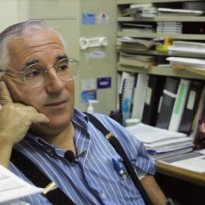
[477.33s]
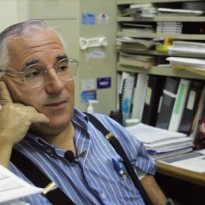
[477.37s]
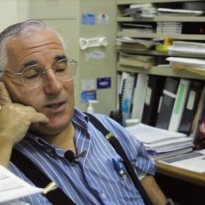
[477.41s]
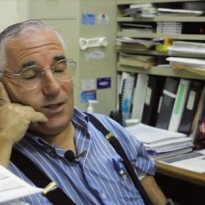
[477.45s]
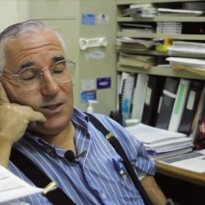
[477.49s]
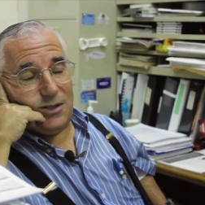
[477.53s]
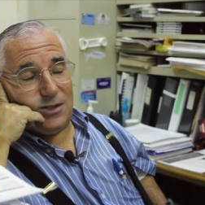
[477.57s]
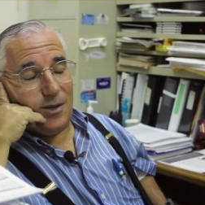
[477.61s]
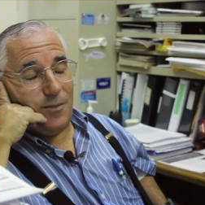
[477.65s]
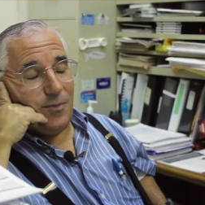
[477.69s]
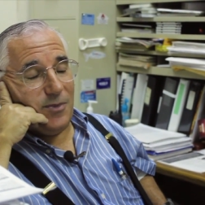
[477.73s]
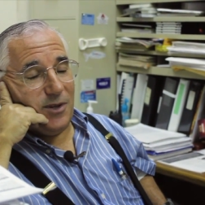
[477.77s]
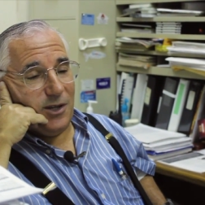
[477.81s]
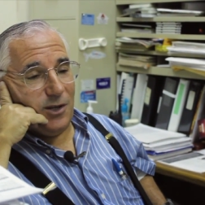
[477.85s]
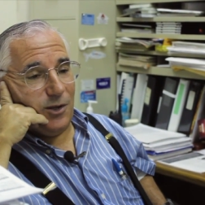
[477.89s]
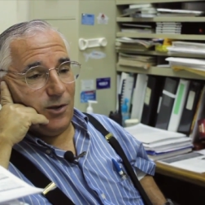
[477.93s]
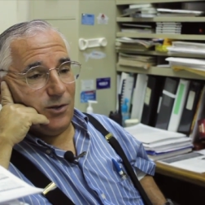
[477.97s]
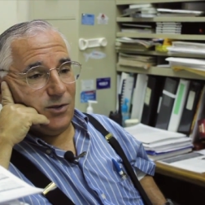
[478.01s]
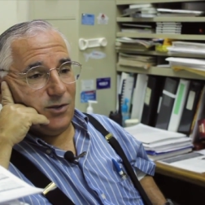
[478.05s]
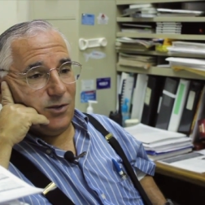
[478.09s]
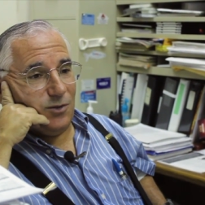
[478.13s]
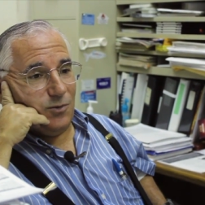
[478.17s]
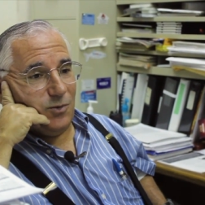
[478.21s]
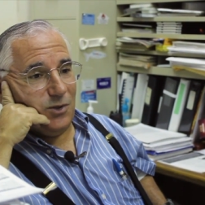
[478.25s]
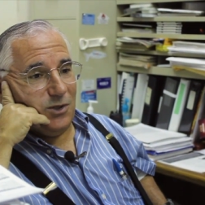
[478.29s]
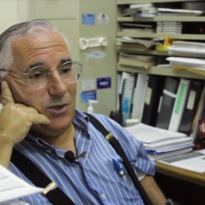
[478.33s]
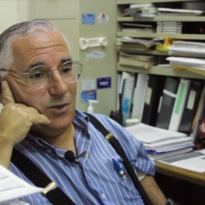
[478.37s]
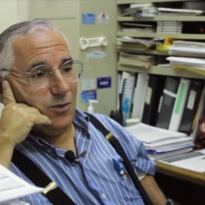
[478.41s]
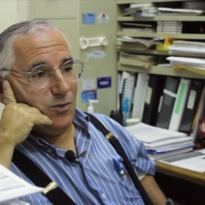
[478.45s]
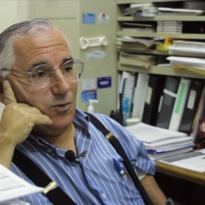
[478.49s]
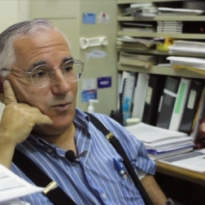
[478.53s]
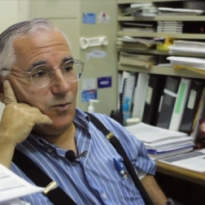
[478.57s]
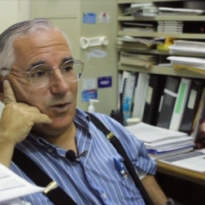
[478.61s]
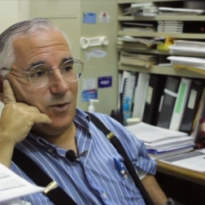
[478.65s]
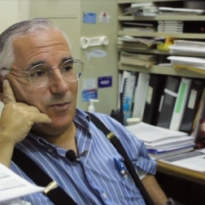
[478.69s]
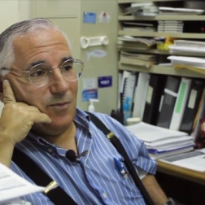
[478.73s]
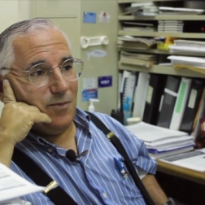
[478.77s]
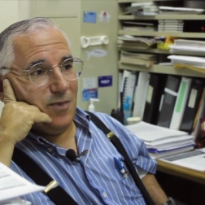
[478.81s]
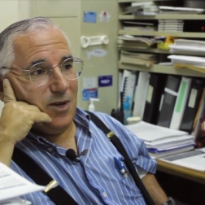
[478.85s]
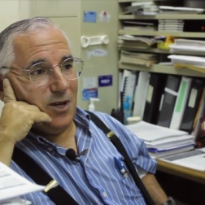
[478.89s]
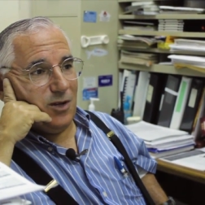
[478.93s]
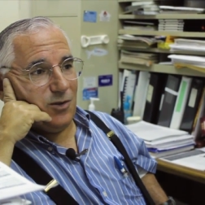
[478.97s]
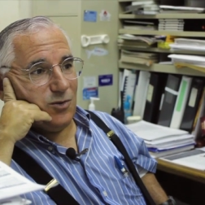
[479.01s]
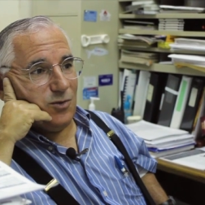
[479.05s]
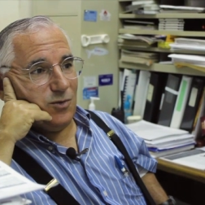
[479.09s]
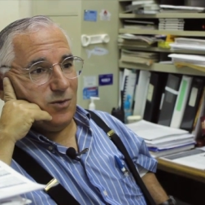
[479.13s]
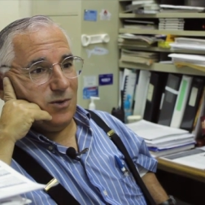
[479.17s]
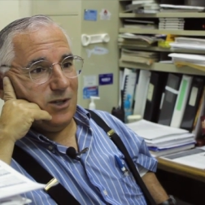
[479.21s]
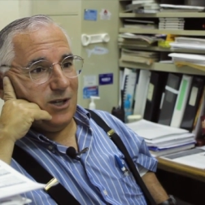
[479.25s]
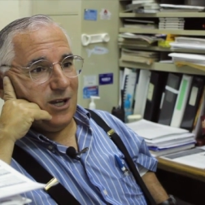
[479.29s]
That's something else that we do. We
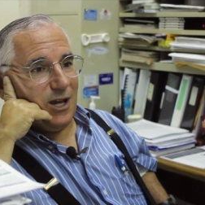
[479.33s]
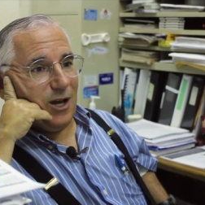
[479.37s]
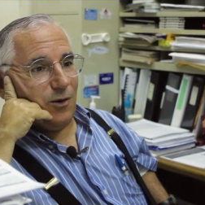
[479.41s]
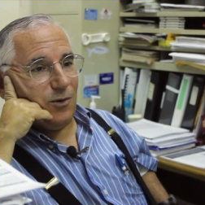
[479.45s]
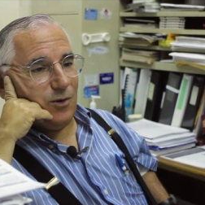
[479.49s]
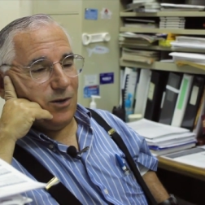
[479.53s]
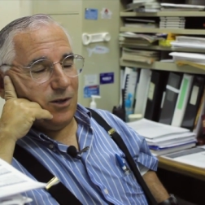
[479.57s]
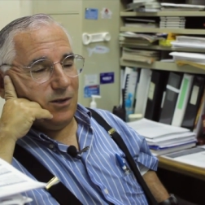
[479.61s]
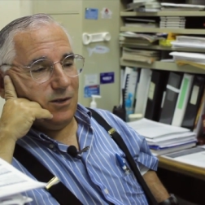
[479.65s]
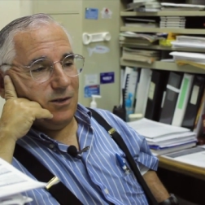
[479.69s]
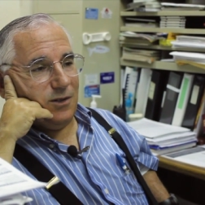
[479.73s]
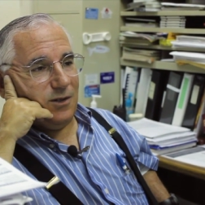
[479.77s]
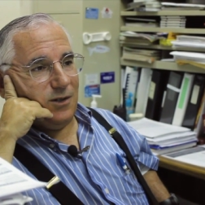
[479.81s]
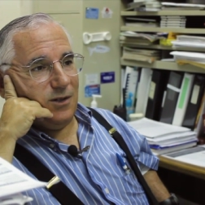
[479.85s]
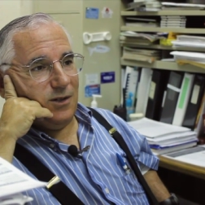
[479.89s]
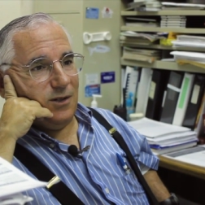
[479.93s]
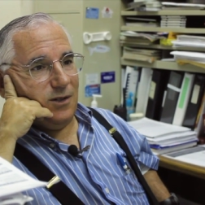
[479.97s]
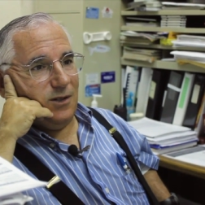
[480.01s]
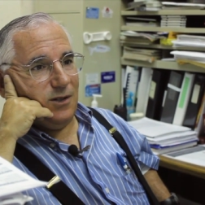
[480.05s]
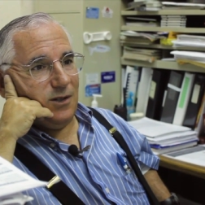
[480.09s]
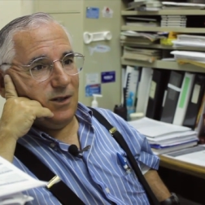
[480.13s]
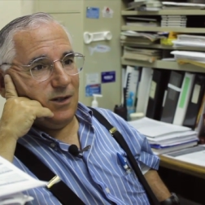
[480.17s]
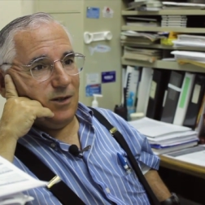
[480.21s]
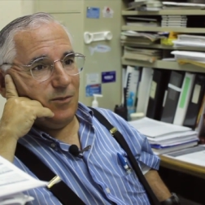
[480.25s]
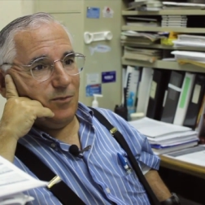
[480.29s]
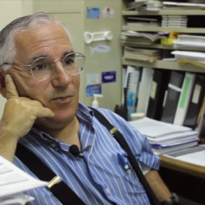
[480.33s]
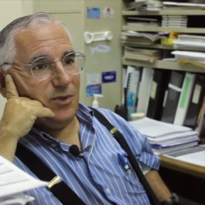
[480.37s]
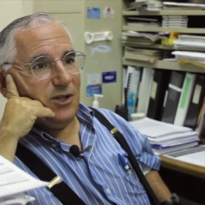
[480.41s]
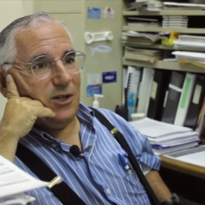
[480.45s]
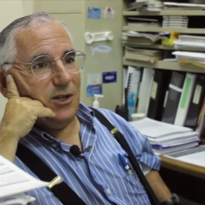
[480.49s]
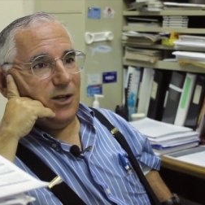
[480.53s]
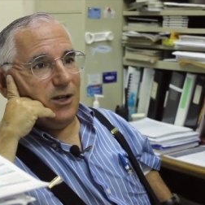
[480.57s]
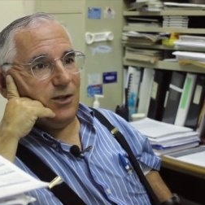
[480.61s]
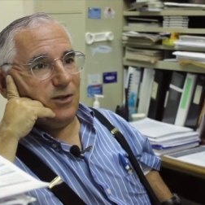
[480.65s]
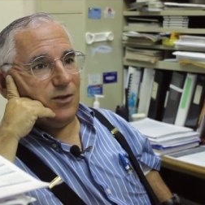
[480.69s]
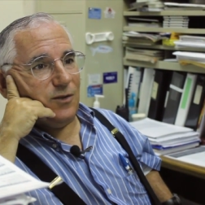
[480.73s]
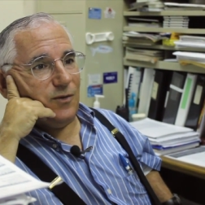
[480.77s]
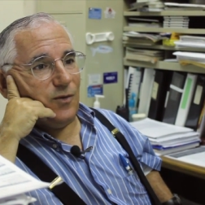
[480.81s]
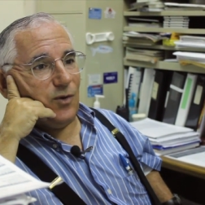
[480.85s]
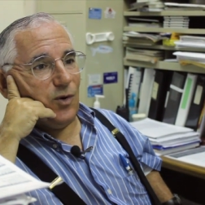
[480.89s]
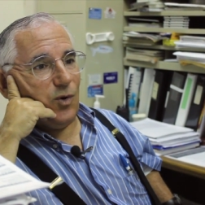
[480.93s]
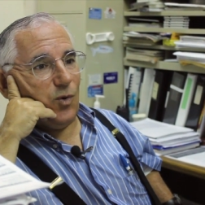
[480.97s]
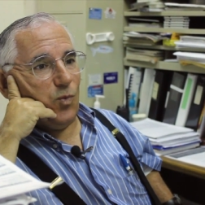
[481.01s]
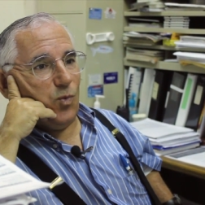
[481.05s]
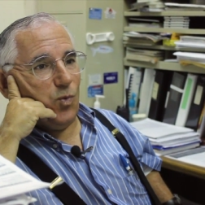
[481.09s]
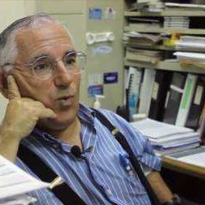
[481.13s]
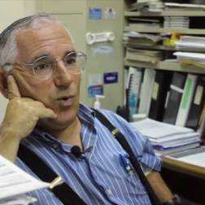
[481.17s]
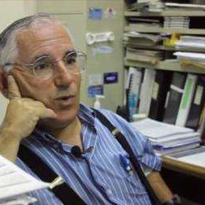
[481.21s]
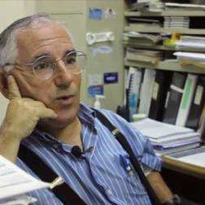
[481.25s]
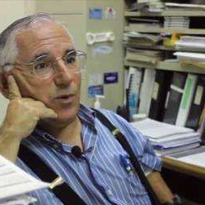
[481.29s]
measure the alkalinity and pH of our
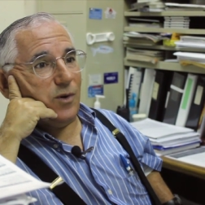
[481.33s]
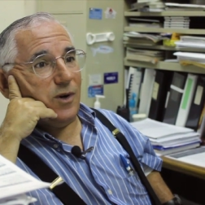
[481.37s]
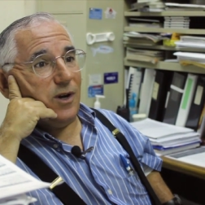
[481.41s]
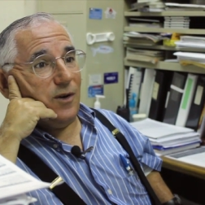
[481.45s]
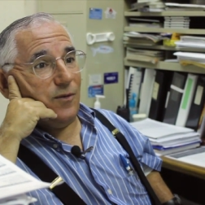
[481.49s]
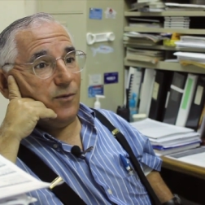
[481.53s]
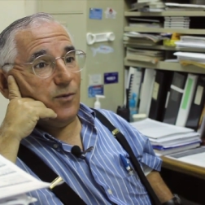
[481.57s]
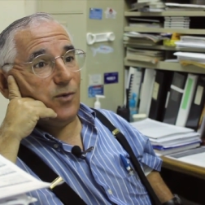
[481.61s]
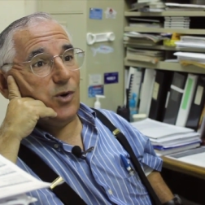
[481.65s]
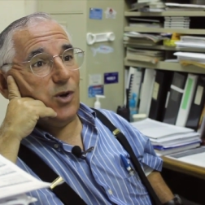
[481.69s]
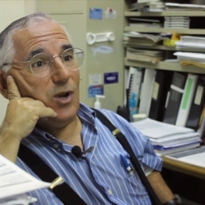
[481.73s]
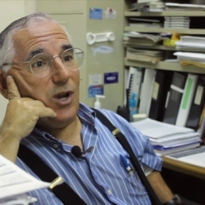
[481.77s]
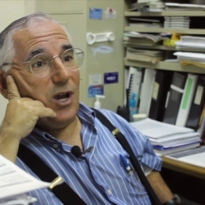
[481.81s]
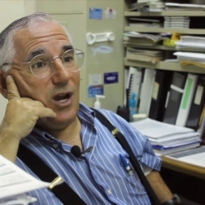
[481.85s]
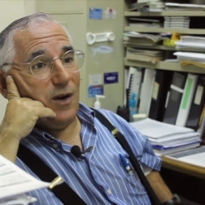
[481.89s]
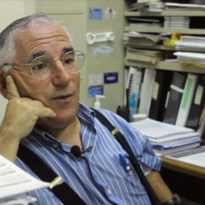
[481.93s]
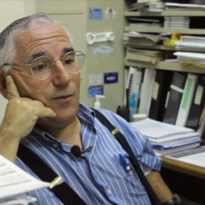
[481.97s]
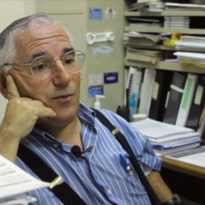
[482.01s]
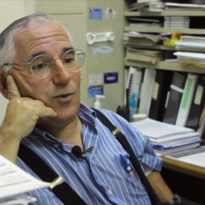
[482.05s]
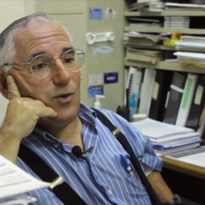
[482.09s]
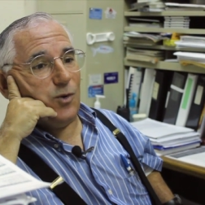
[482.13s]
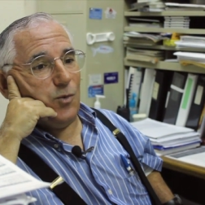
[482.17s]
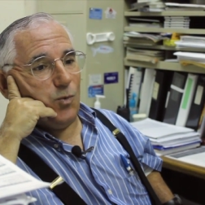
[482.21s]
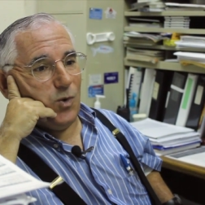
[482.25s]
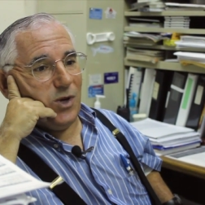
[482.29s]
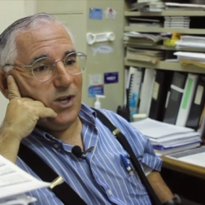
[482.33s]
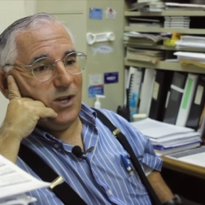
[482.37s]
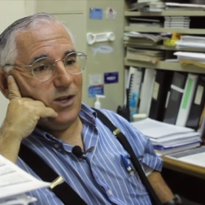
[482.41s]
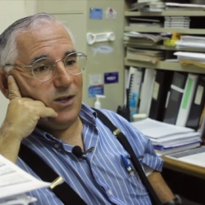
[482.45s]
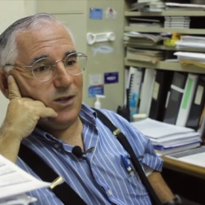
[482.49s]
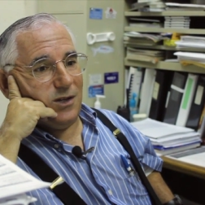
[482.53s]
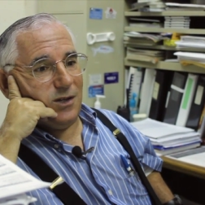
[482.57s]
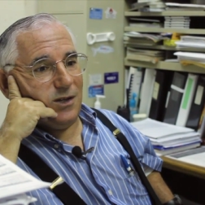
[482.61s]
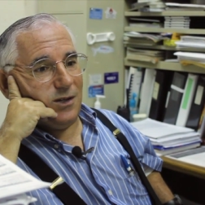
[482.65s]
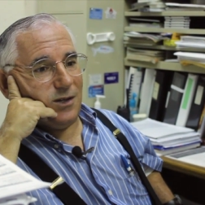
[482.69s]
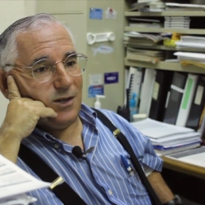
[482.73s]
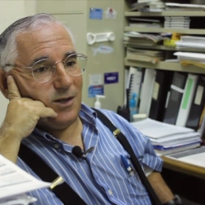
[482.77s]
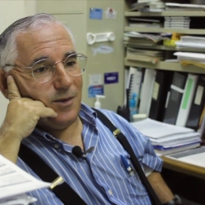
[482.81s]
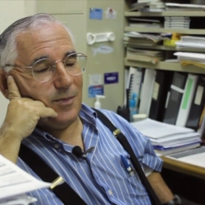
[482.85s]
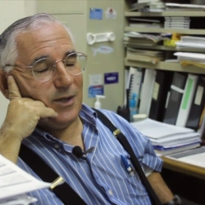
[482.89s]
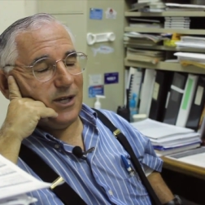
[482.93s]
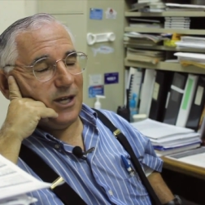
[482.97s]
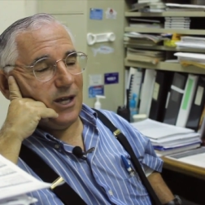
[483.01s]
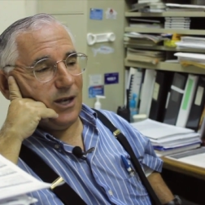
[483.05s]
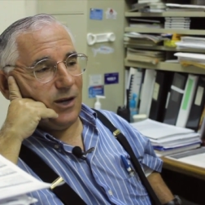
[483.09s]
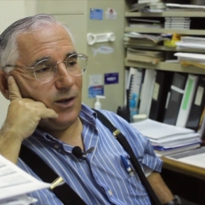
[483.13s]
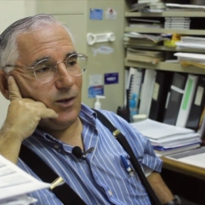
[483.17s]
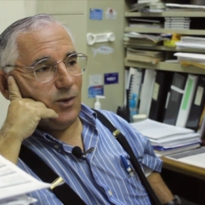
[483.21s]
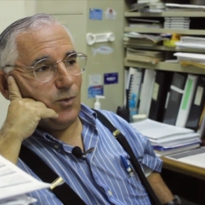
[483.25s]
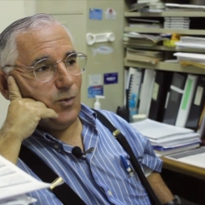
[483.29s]
water every week coming
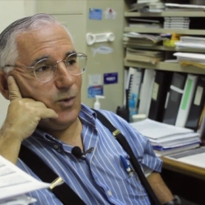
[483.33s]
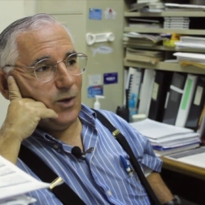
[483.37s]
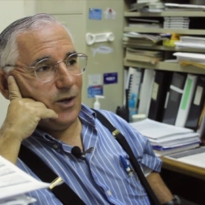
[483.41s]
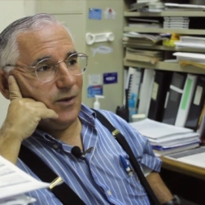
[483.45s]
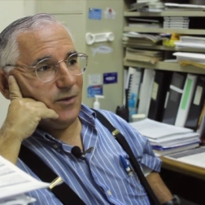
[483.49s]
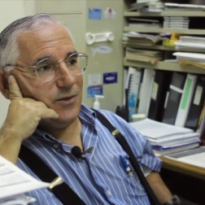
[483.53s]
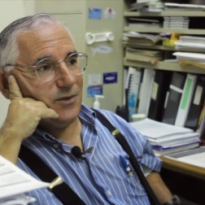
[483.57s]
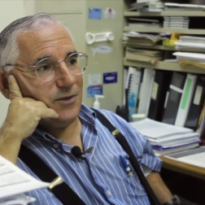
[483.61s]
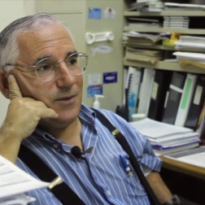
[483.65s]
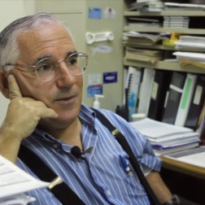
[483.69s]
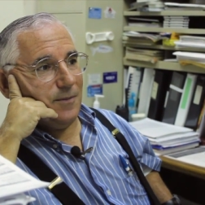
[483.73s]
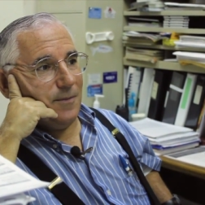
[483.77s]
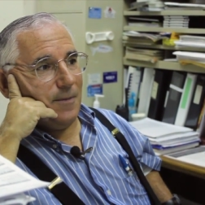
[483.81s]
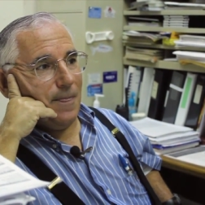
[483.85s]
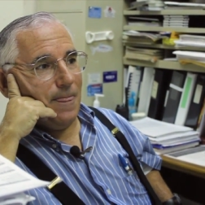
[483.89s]
out of the wells.